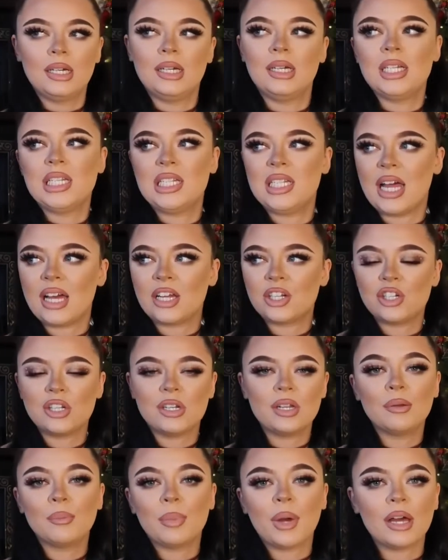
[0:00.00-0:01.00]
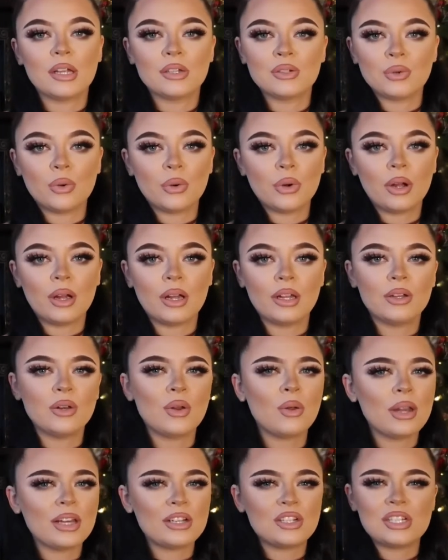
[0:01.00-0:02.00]
section in Pandora, you know,
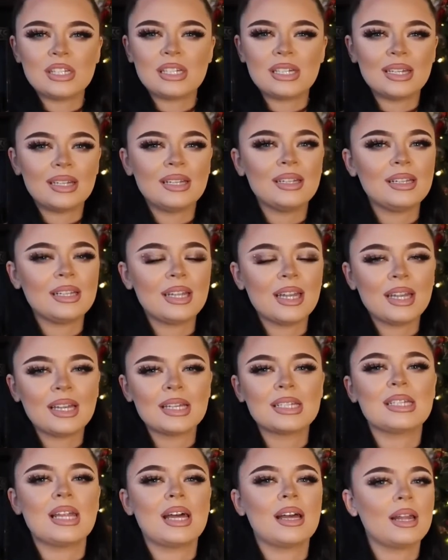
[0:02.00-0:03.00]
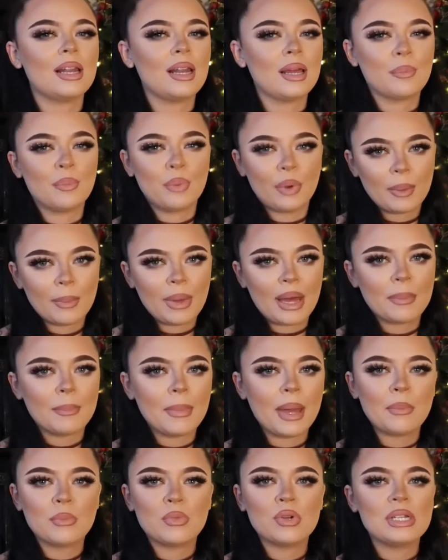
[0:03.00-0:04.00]
like, just little things that can, like, bring back
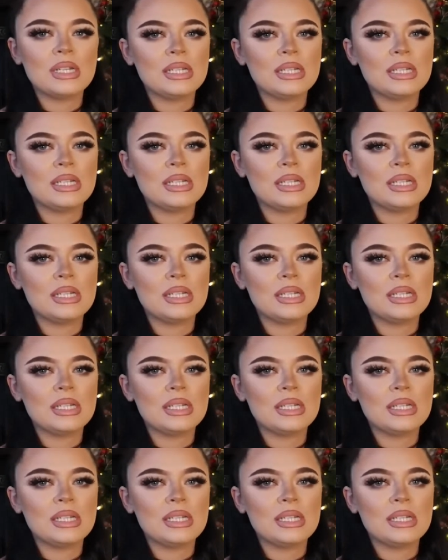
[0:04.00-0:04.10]
memories,